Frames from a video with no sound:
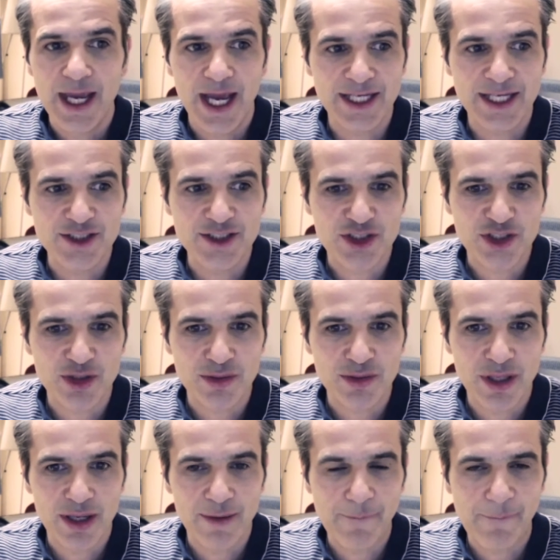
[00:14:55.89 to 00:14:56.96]
And so
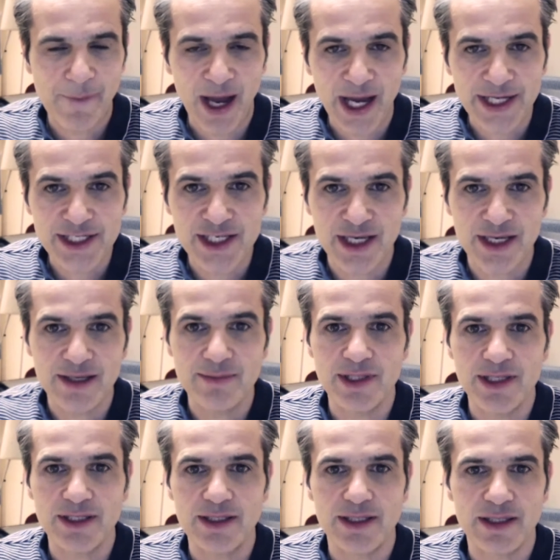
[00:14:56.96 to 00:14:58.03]
I came
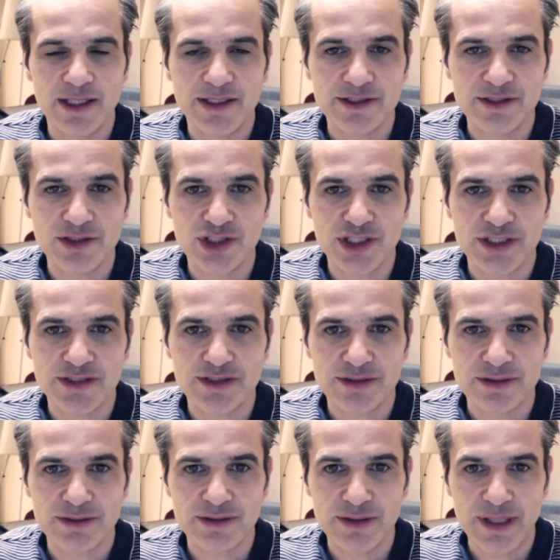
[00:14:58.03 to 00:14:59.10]
in and I
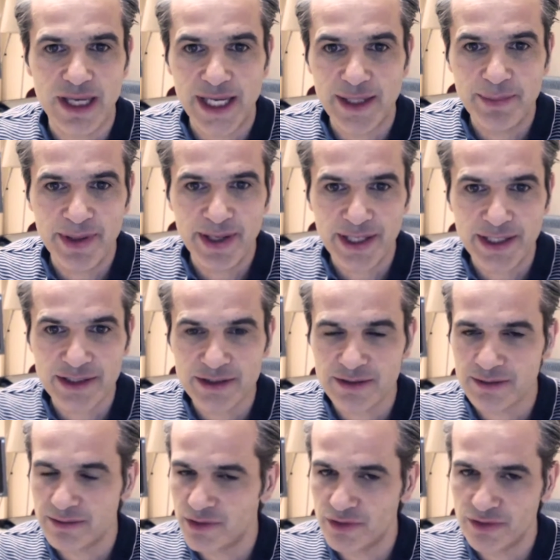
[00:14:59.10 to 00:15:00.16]
suggested Apex
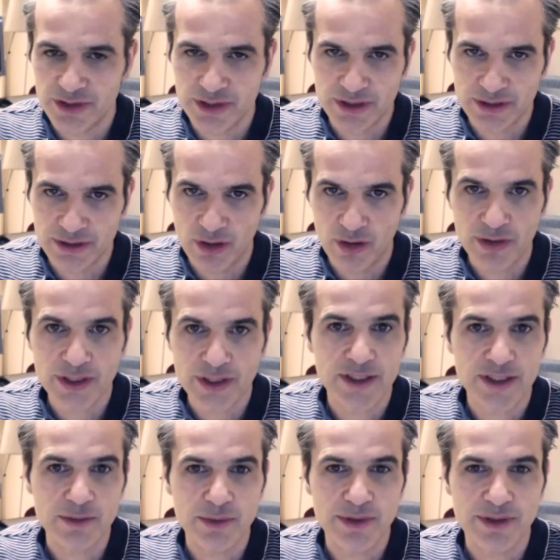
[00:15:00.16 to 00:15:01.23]
using
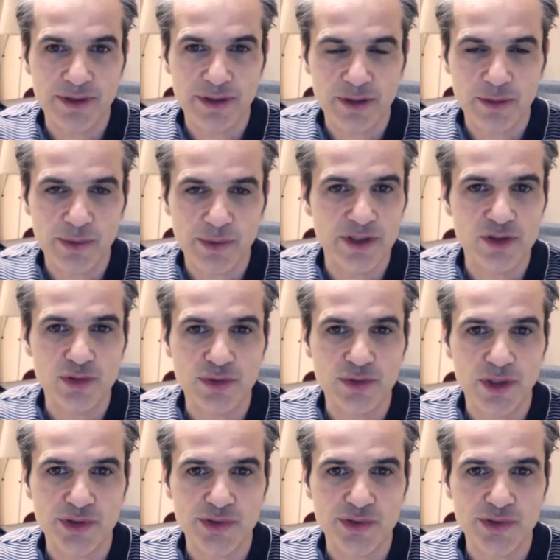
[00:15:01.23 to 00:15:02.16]
Oracle with a 2-node